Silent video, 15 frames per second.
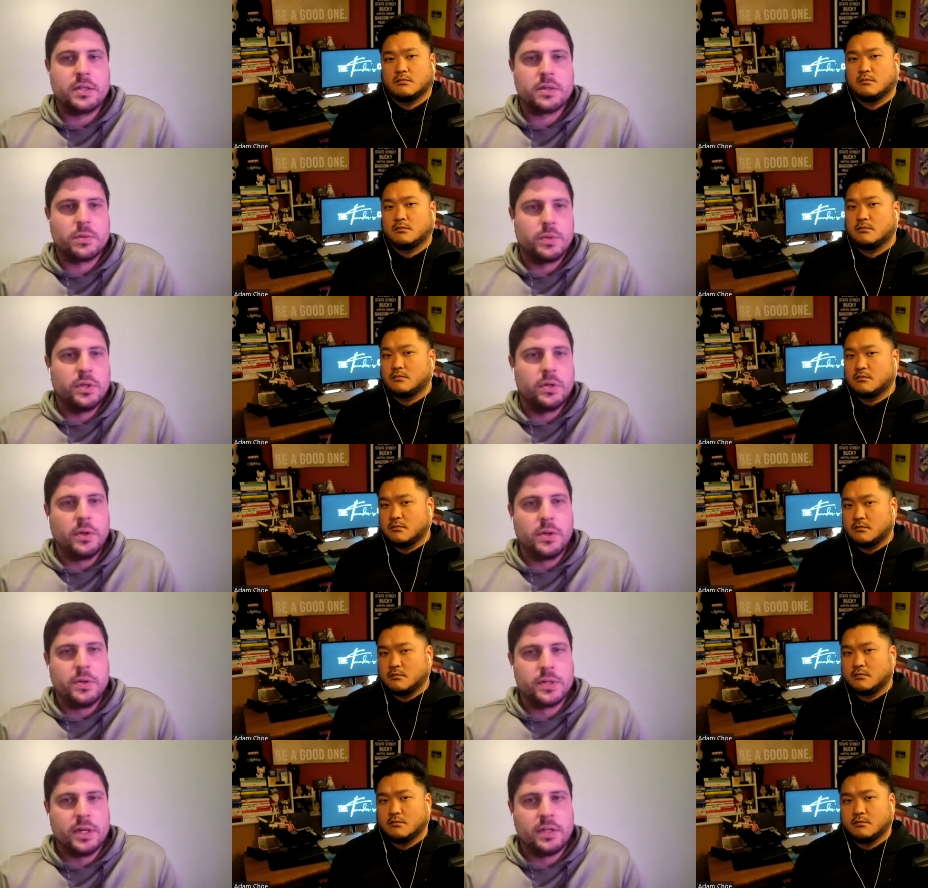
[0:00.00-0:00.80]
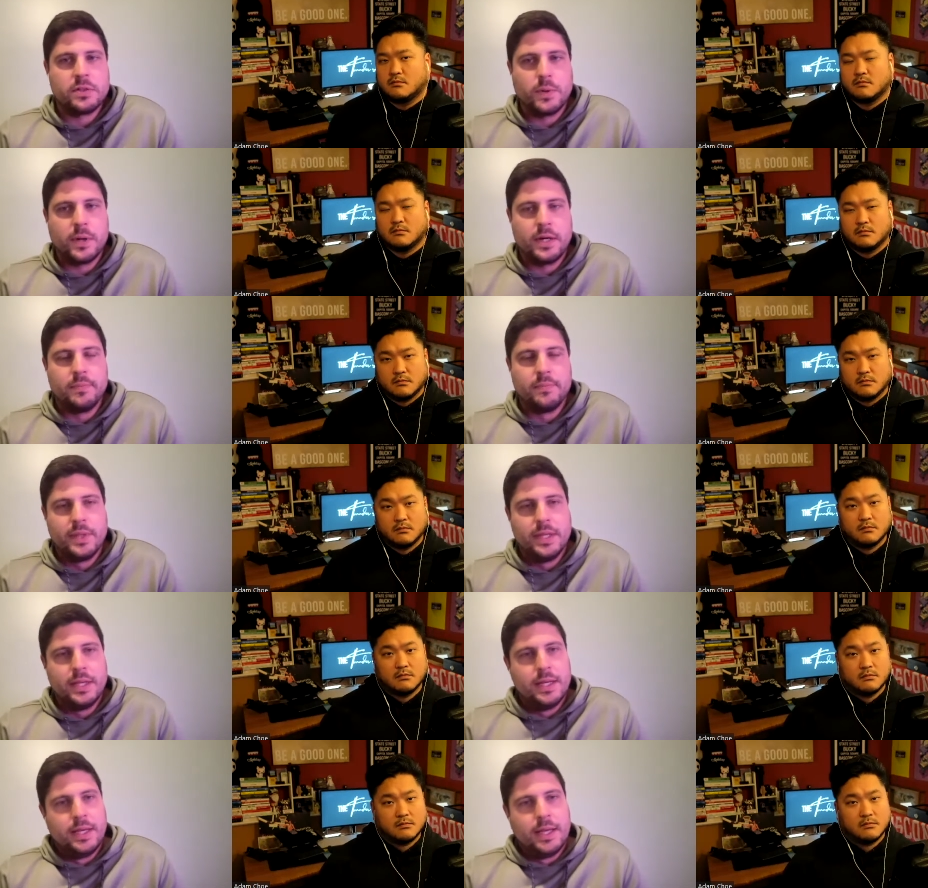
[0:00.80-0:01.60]
Speaker 1: us? Will you go use elsewhere?
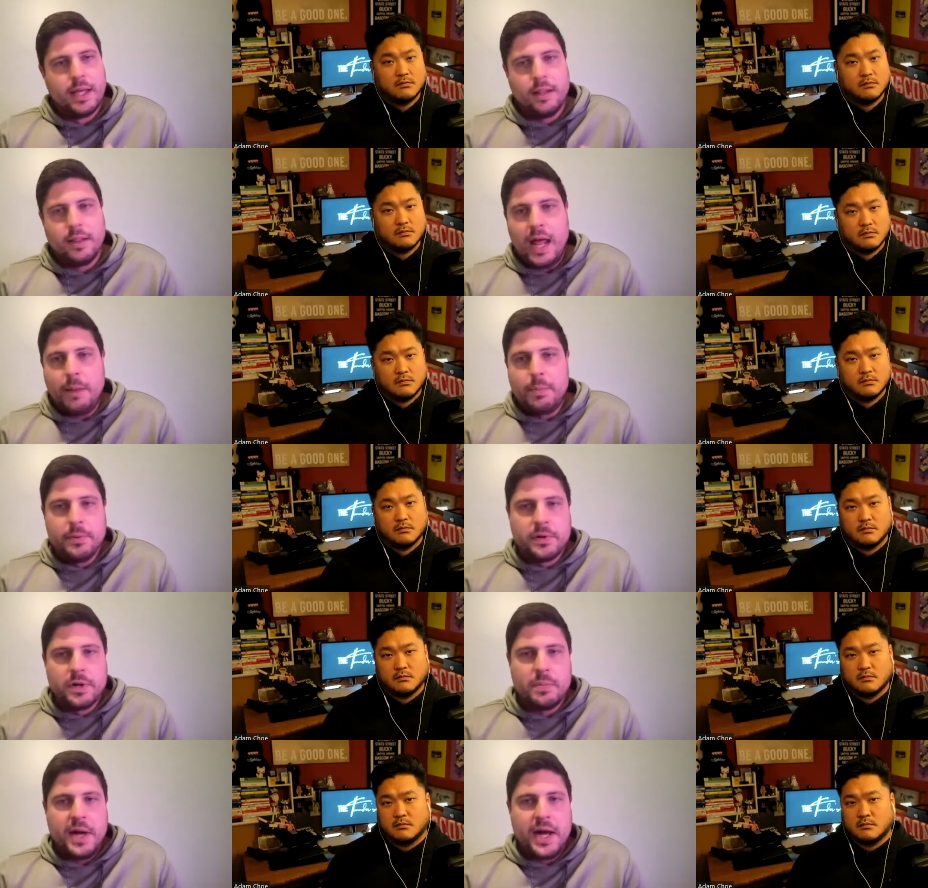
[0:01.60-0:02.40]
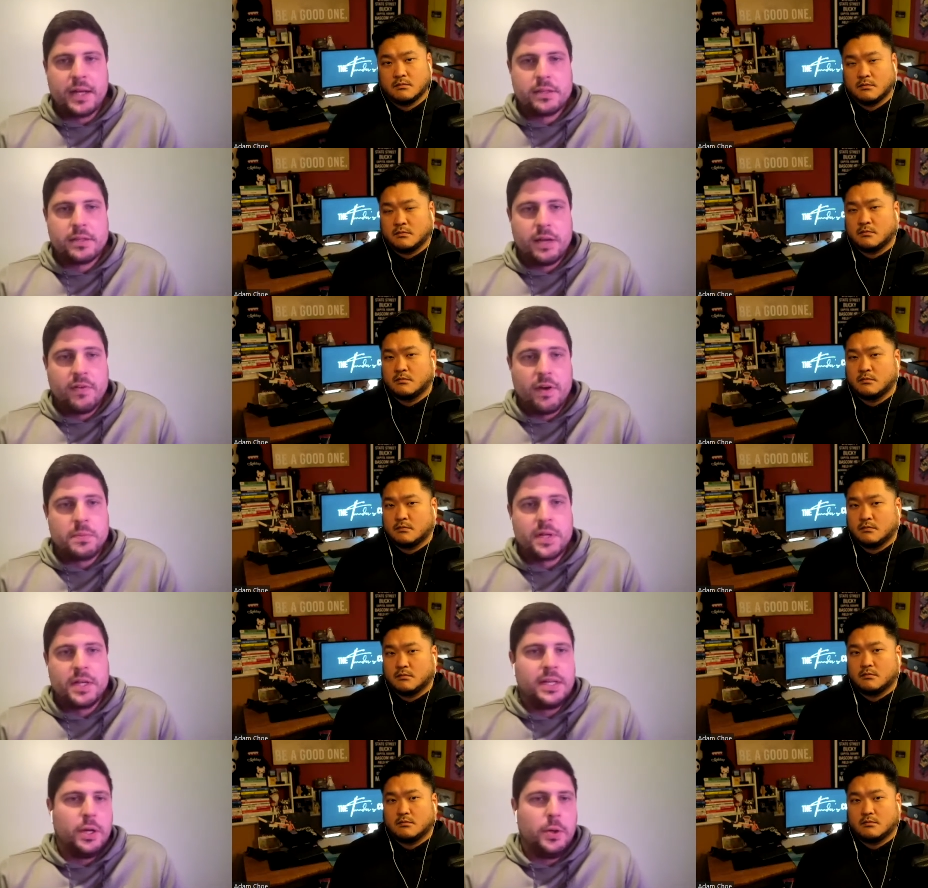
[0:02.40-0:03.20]
And a lot of people come back and say, if
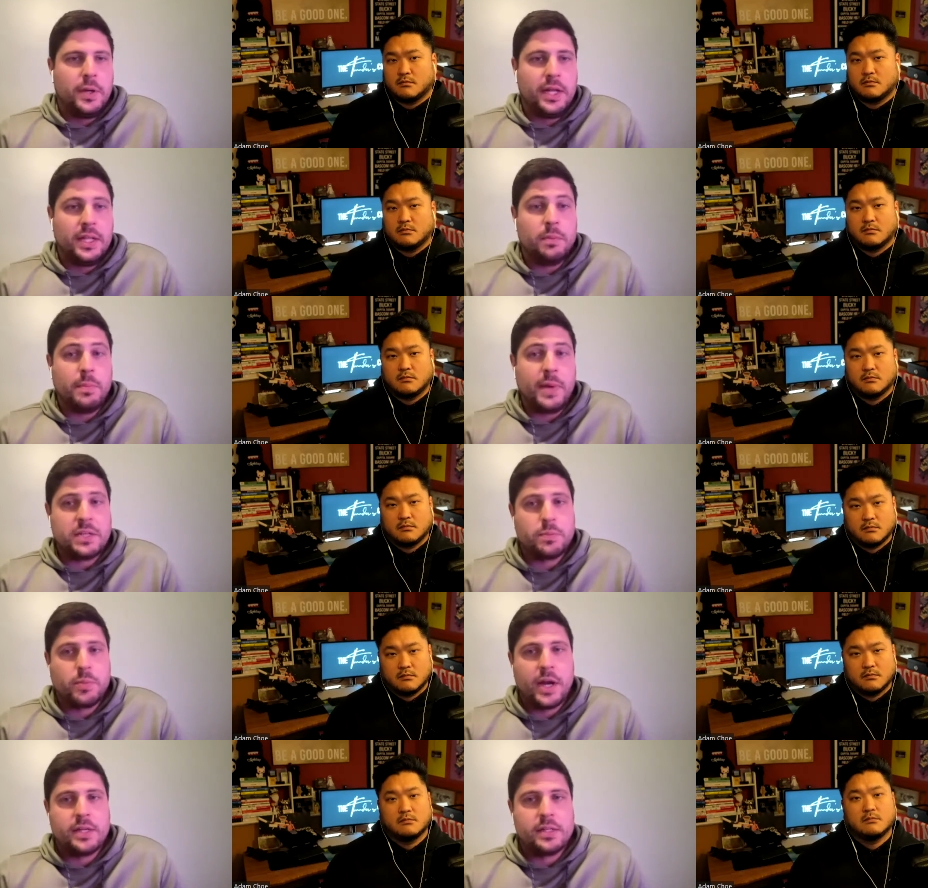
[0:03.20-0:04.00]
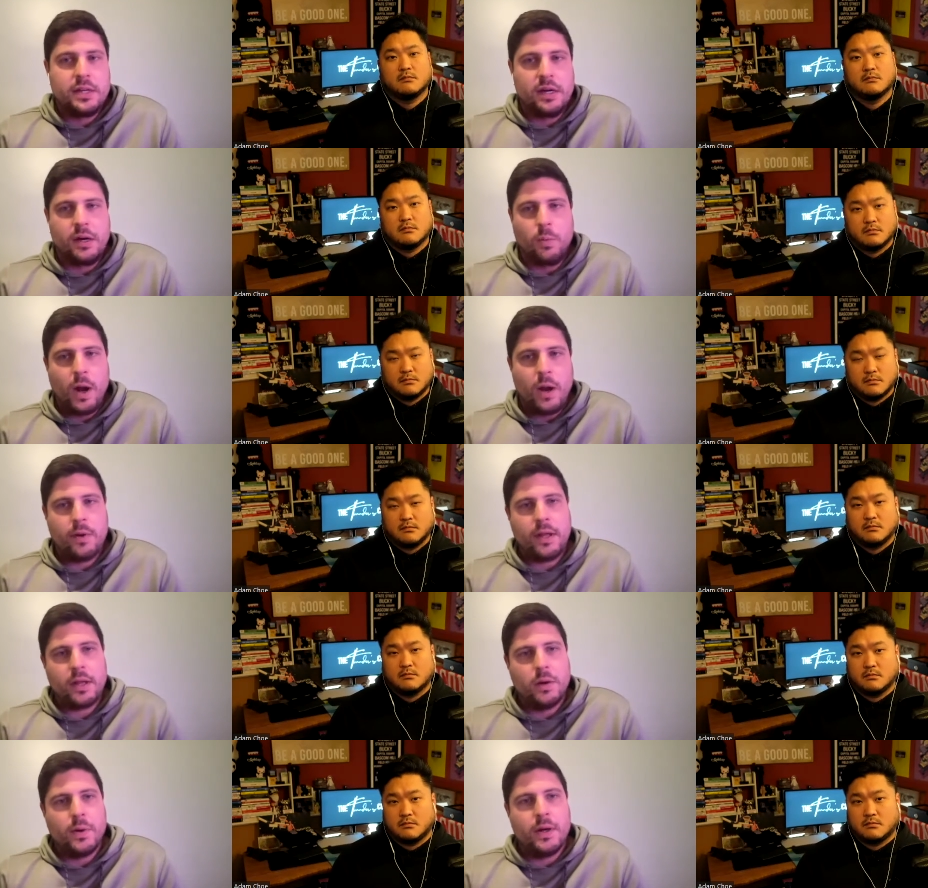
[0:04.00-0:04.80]
I'm continuing to get the best price here, why
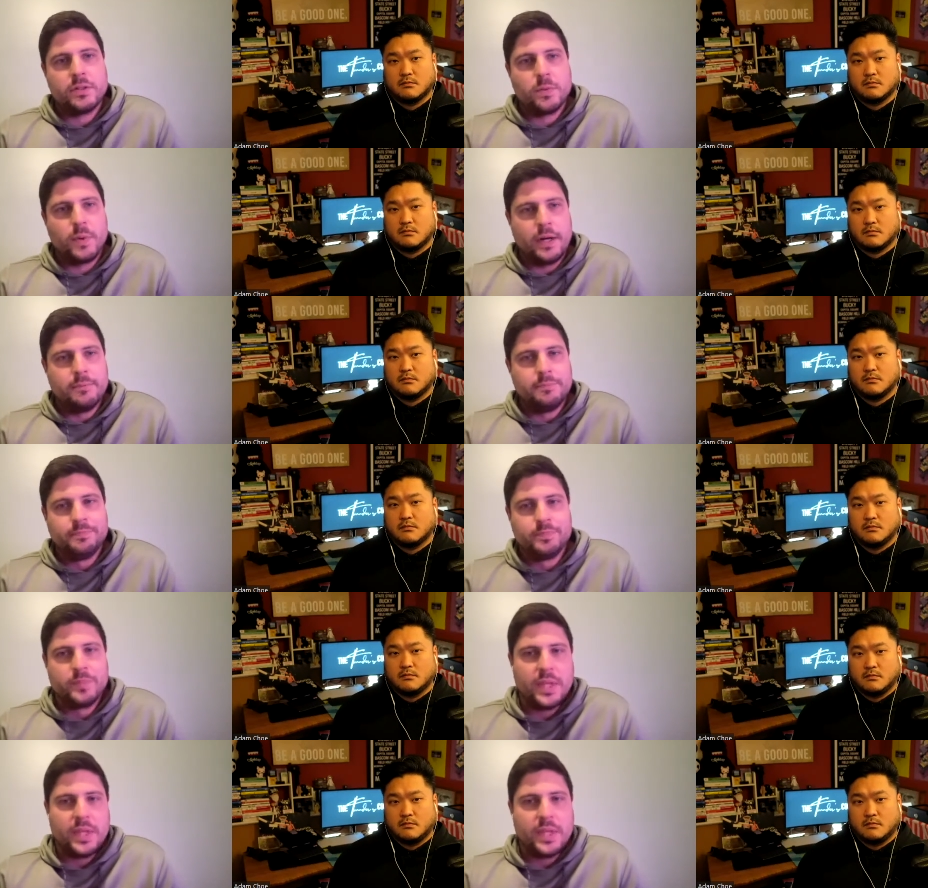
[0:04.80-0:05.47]
would I go elsewhere?